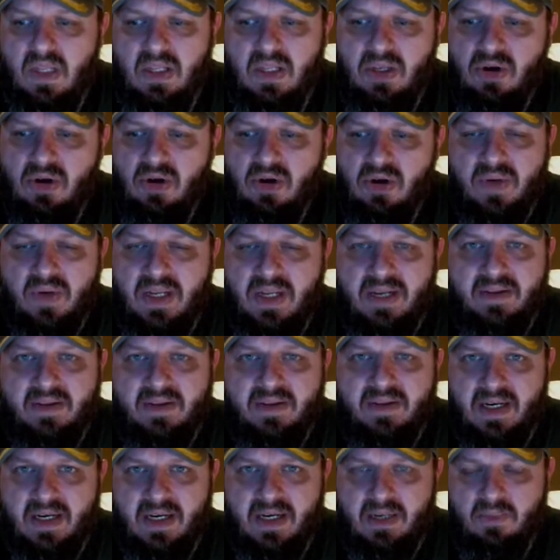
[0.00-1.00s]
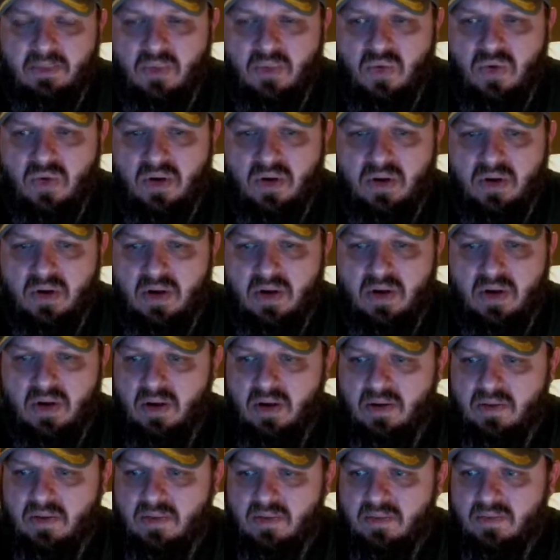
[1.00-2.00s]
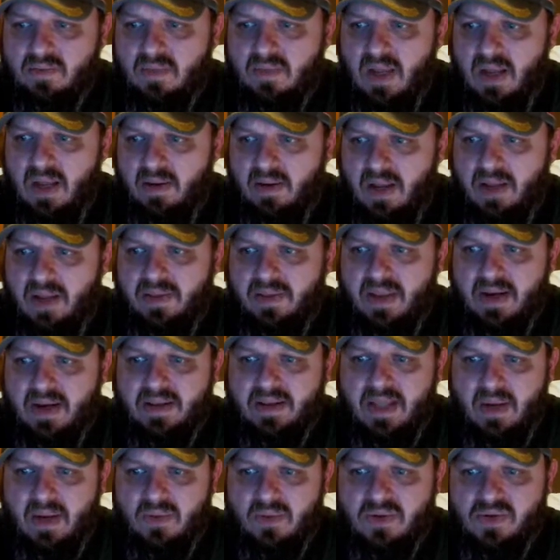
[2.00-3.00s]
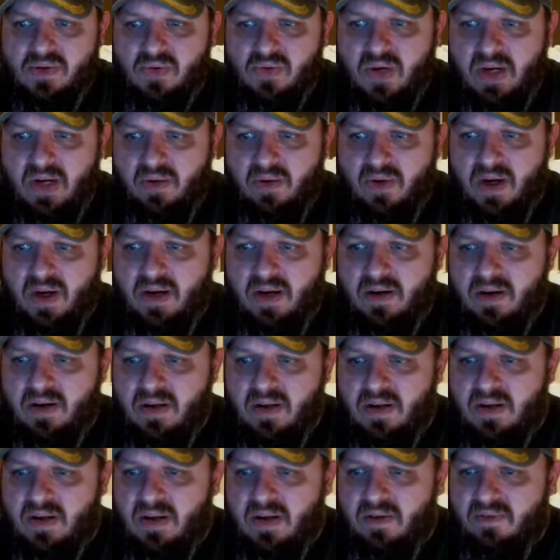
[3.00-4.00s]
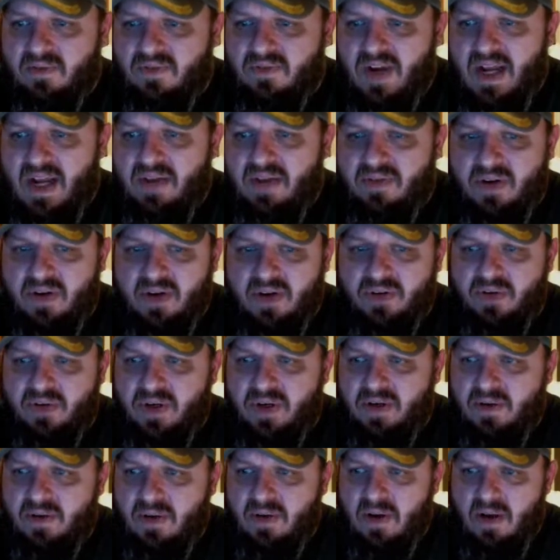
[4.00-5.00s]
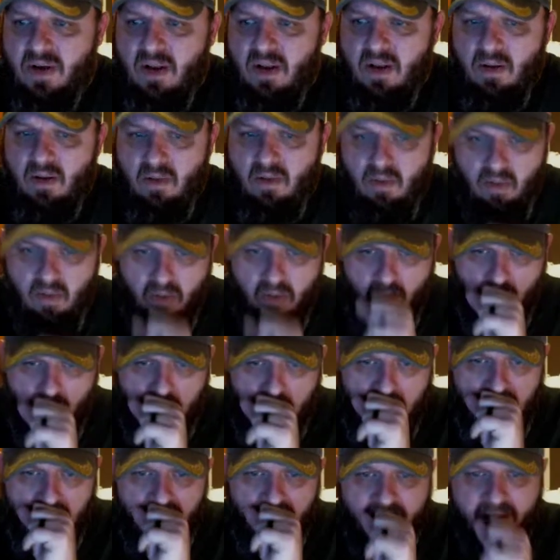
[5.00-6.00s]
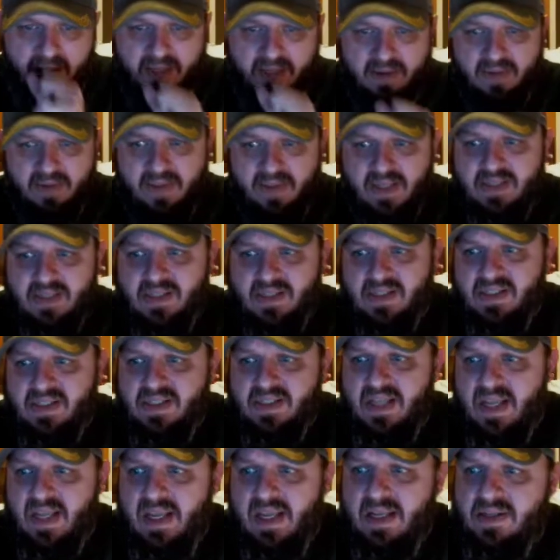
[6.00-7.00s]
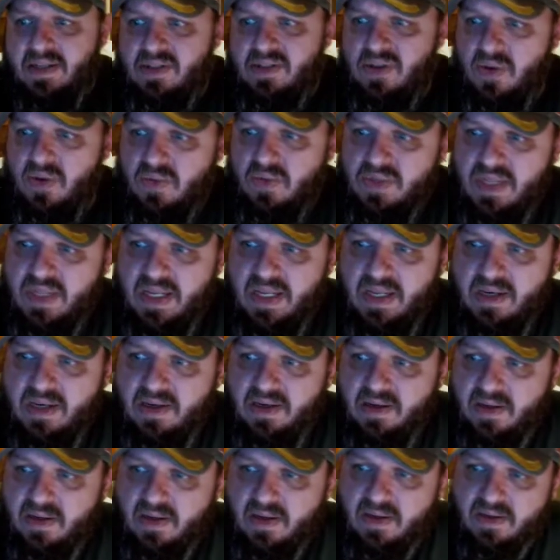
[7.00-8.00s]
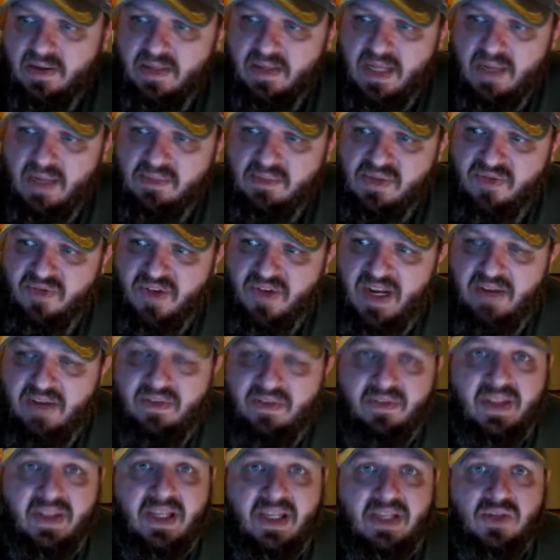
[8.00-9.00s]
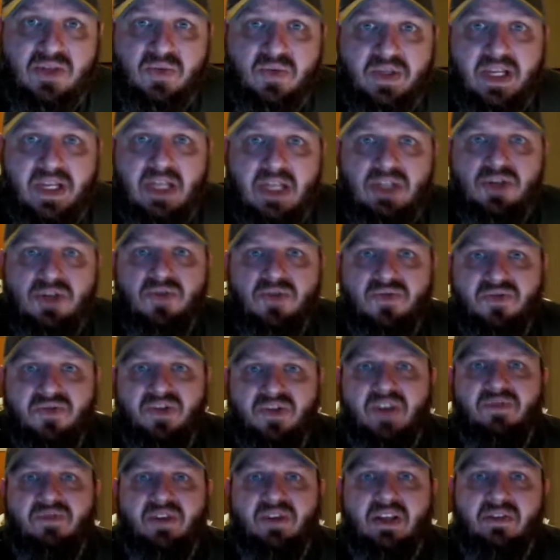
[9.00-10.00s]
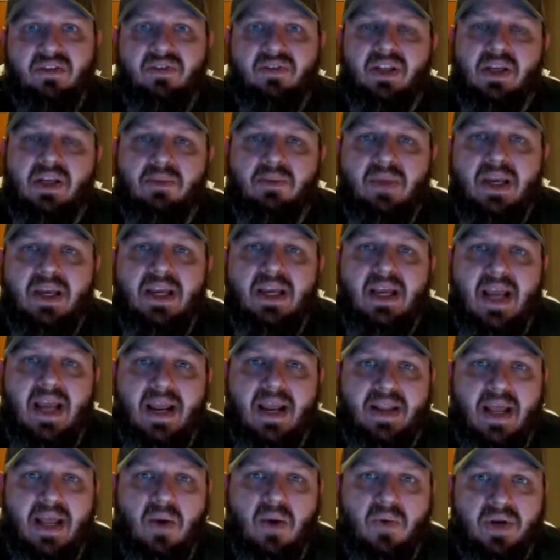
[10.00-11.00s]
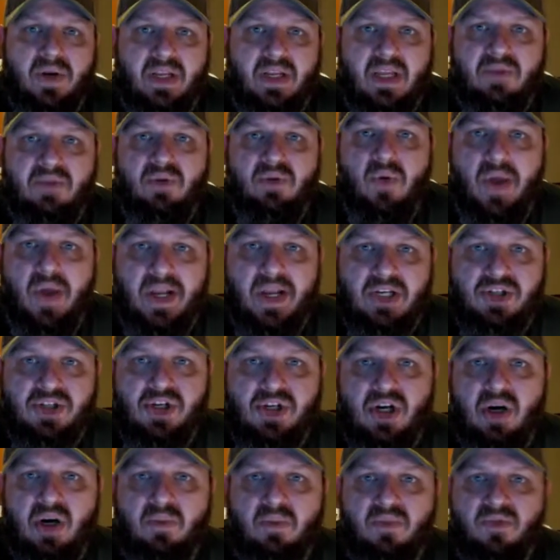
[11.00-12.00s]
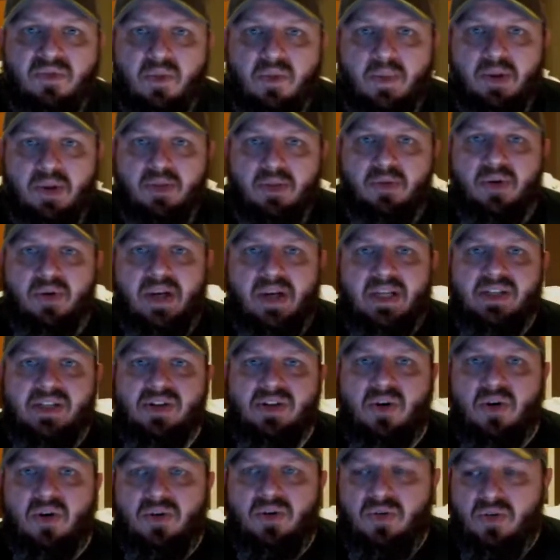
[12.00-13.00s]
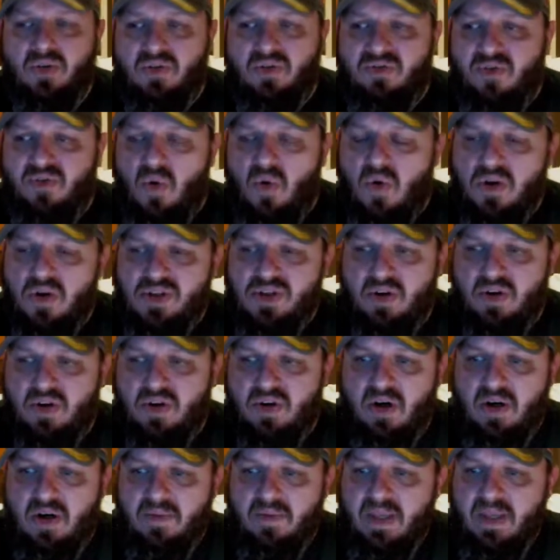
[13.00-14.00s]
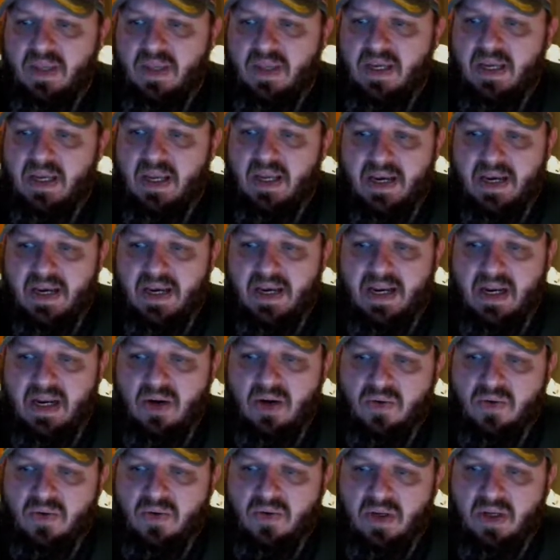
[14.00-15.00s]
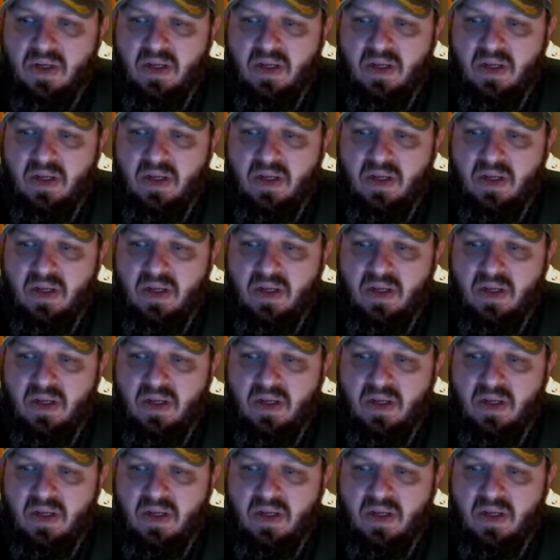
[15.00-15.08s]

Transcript: You don't get that anymore. Uh, I, I think that was right, right? 500 end of this is 10, so 10 times 5 of these would get you 50 of them, and that would give you a jump from a 3 star to a 4 star. Now,